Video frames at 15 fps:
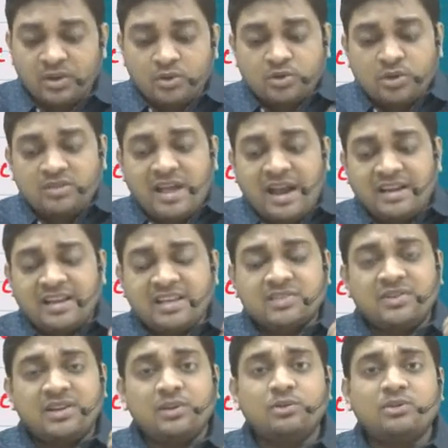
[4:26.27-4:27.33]
So in that
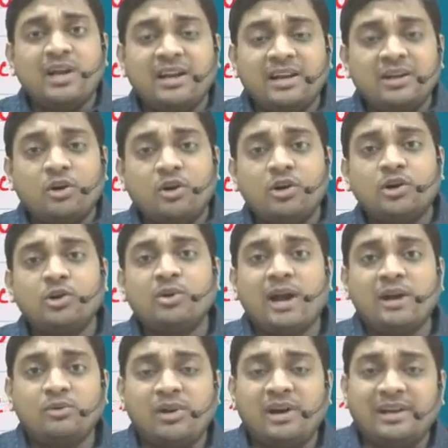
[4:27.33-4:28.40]
case, we know that in order to
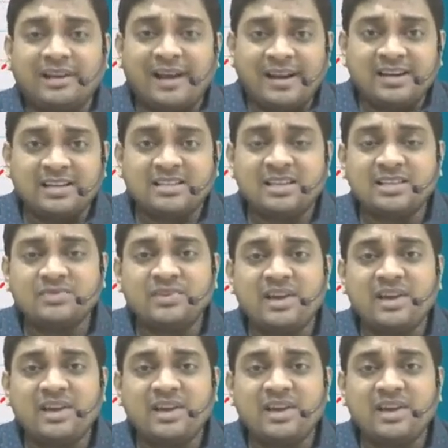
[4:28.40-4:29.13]
calculate credit sales,